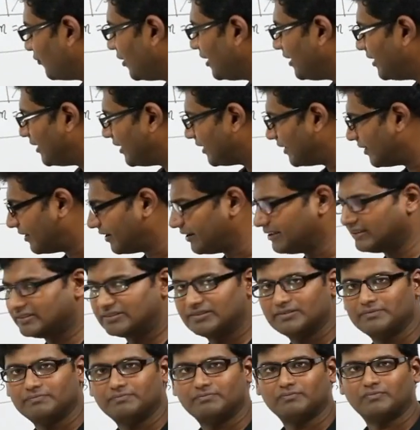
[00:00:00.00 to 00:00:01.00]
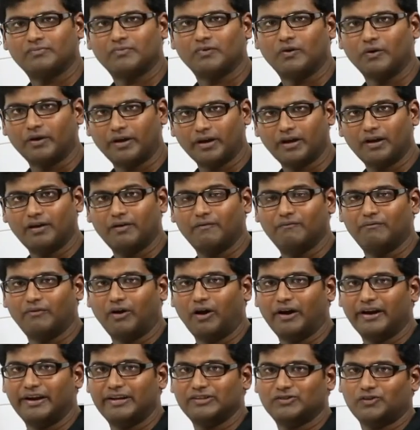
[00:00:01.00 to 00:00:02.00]
will decrease. Okay,
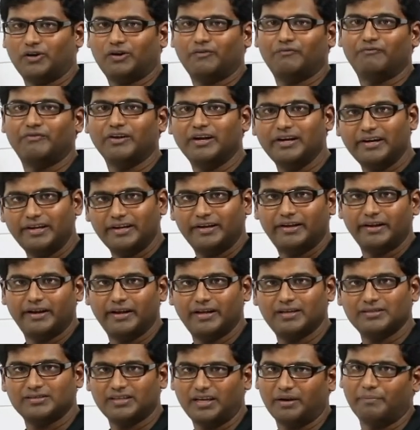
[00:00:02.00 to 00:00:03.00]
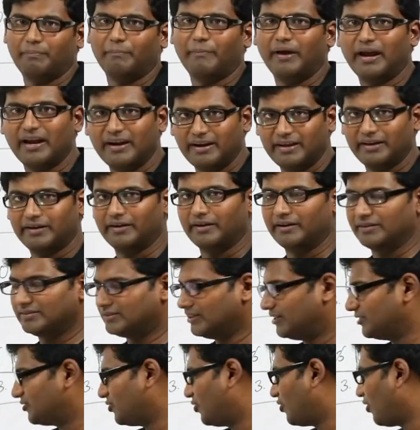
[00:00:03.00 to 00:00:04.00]
now it is not will decrease, it may decrease.
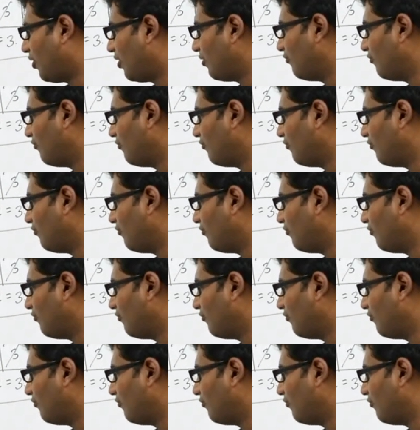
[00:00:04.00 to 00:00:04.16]
It is not